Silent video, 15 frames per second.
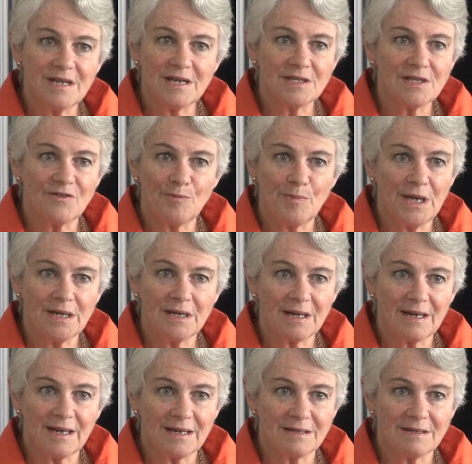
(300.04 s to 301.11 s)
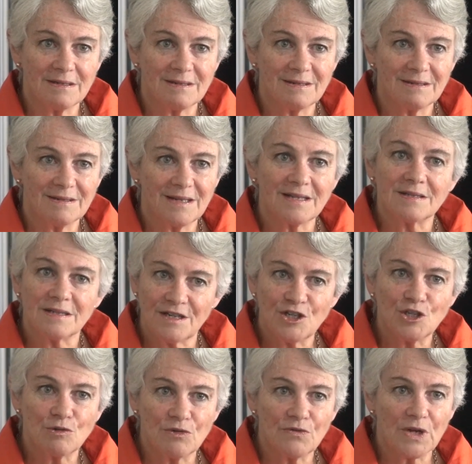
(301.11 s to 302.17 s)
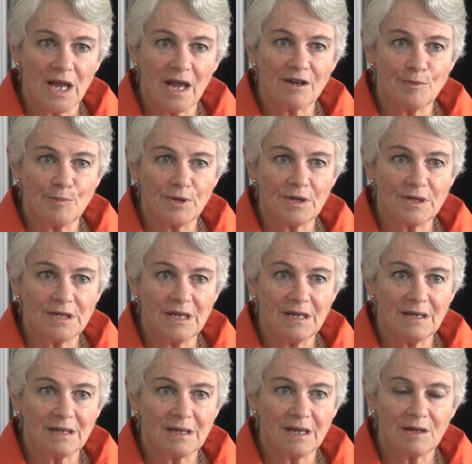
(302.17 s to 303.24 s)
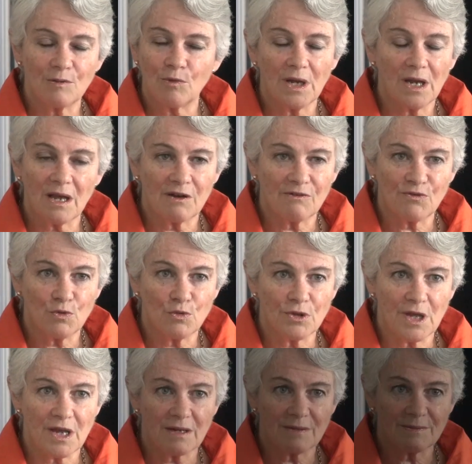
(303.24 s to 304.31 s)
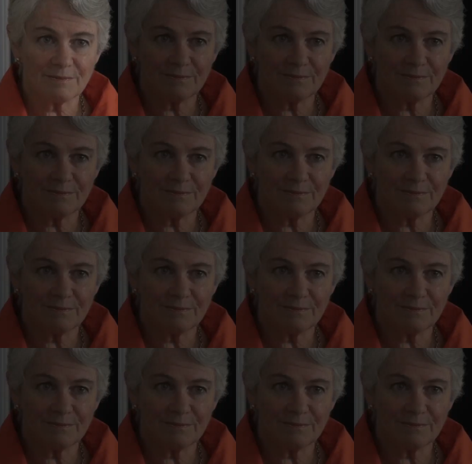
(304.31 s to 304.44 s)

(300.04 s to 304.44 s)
things have been neglected, that's an issue of accountability, and we can't afford that.